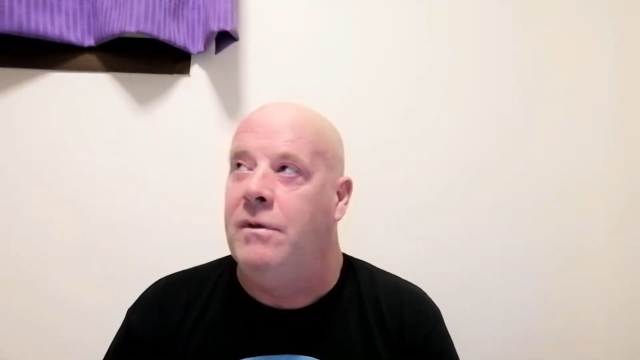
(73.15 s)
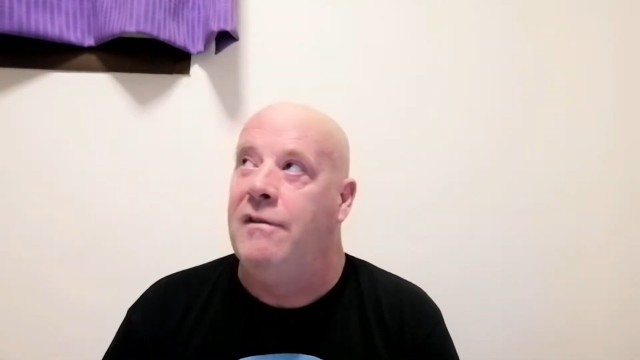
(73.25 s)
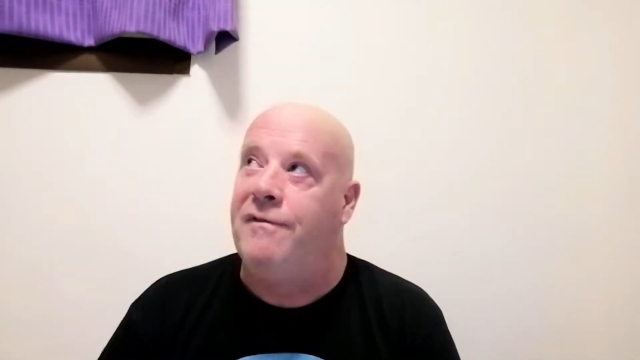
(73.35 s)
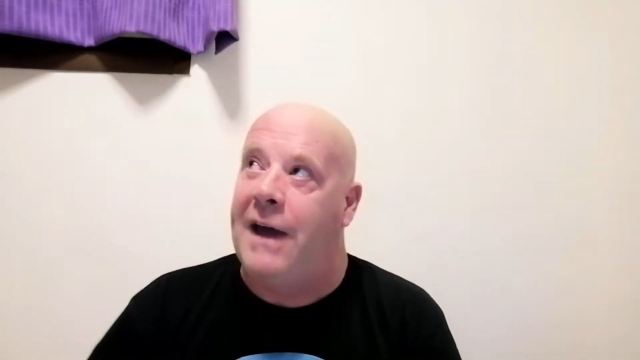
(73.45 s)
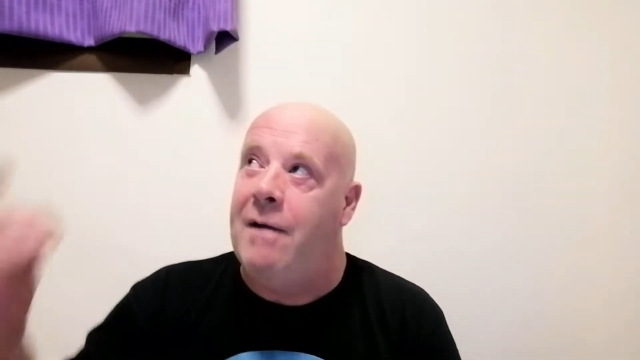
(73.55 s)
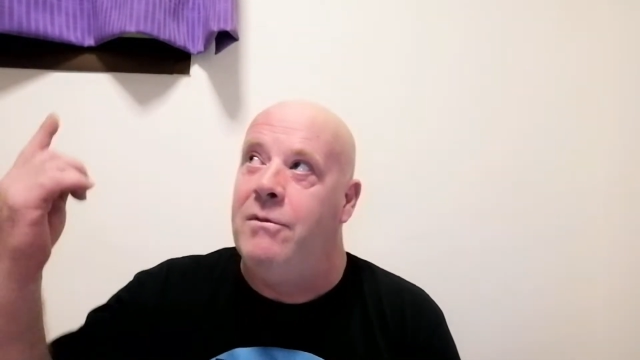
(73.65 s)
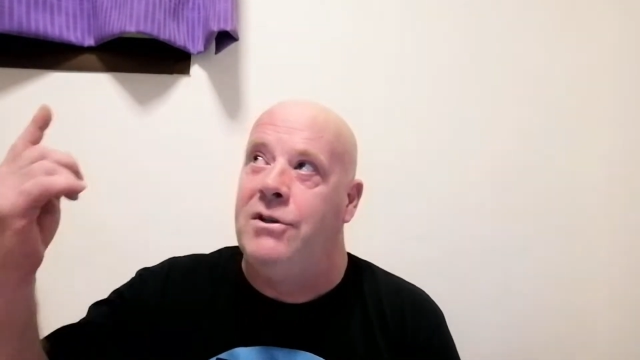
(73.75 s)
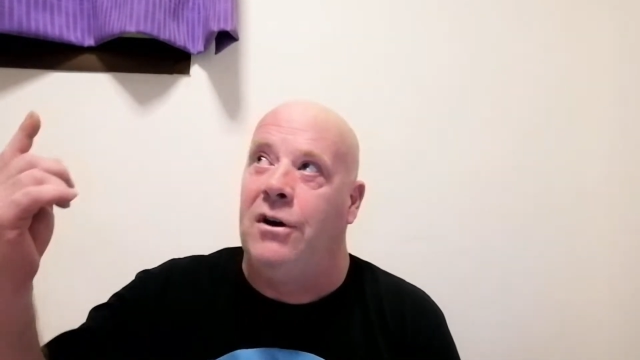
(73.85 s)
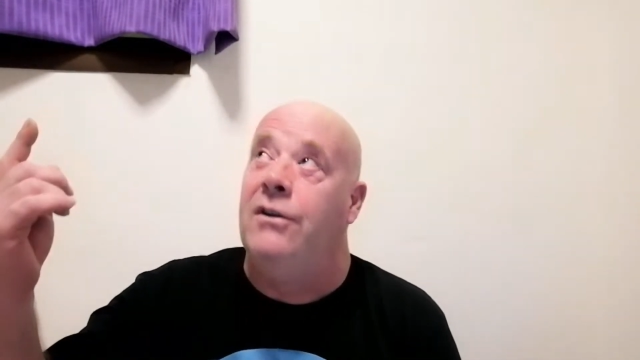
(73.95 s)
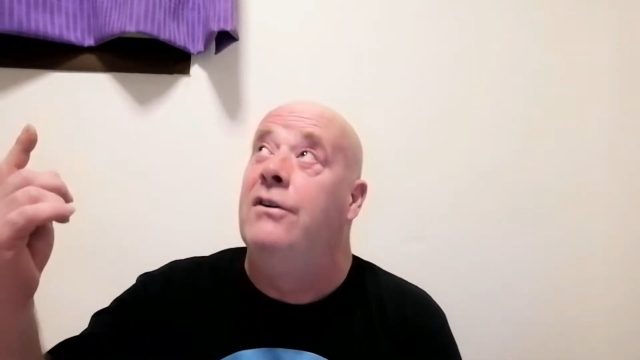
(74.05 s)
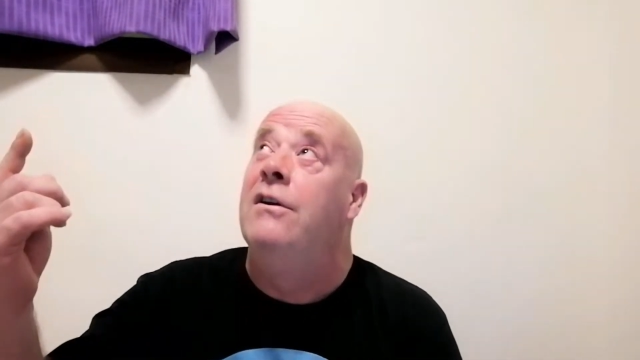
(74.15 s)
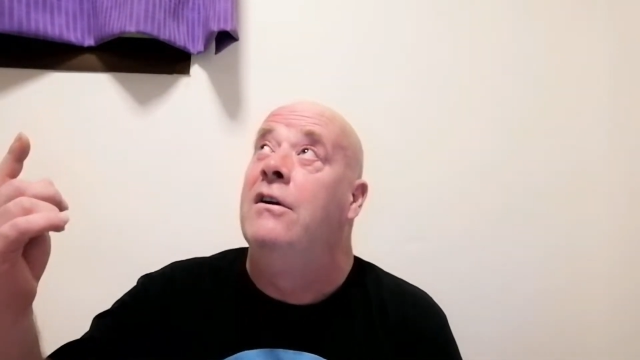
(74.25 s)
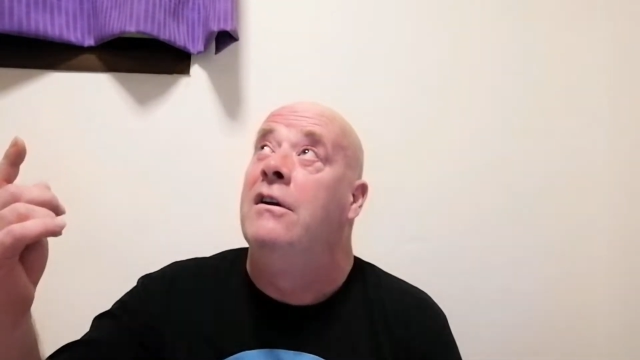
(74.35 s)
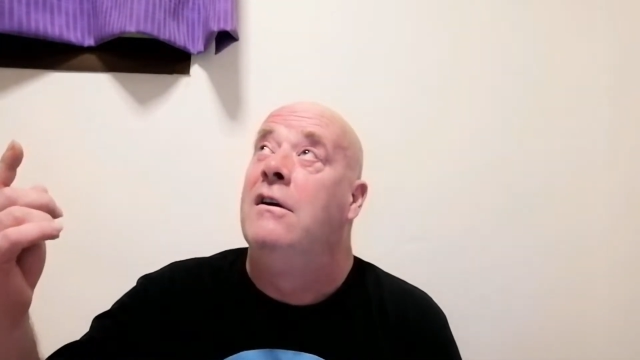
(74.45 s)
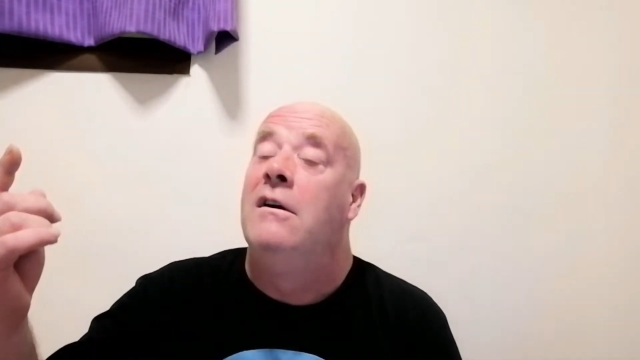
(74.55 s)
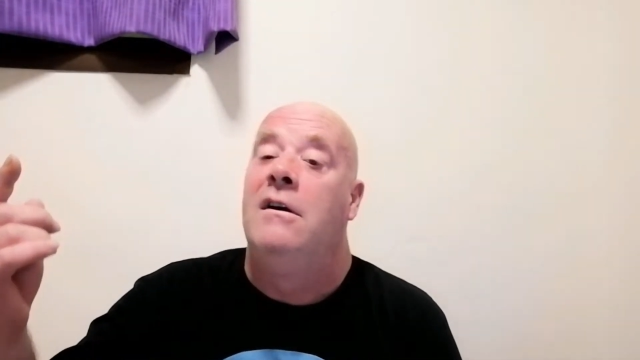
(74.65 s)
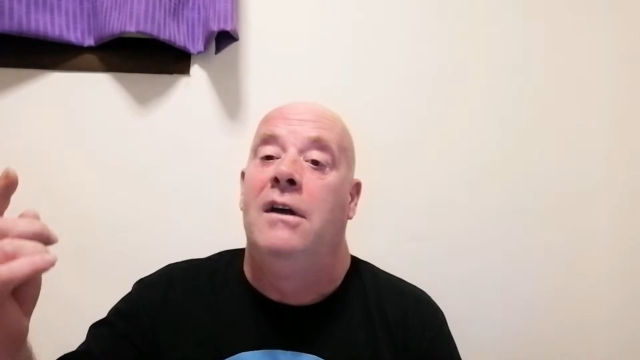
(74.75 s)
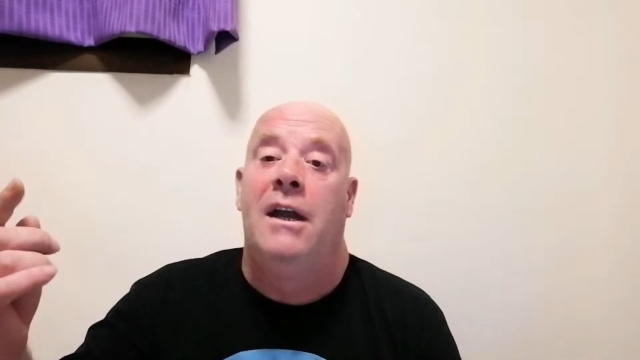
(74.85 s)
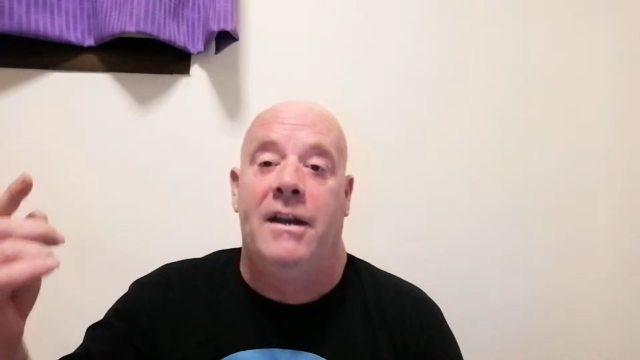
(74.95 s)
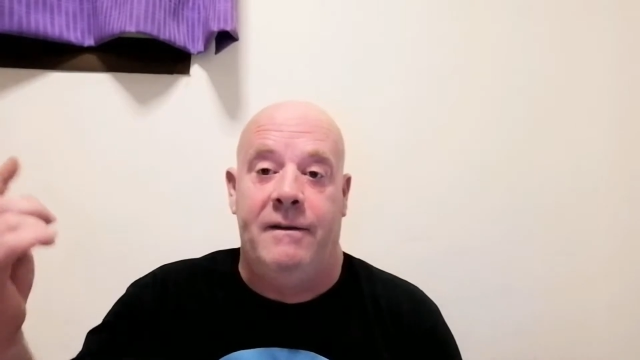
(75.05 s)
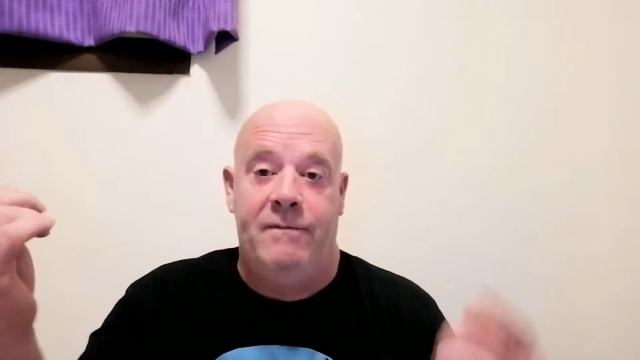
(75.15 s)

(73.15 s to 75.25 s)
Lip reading: and the fan was on, and